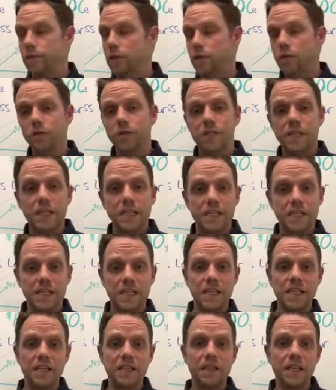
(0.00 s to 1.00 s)

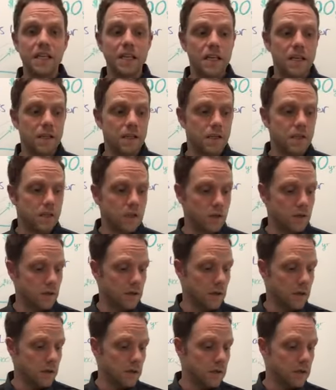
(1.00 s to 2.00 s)
UCC leads, you
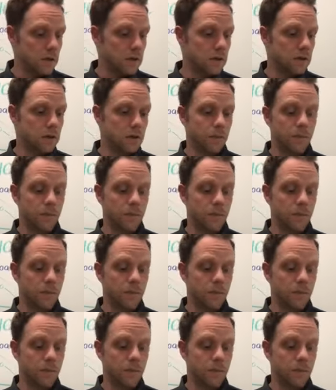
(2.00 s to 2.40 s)
can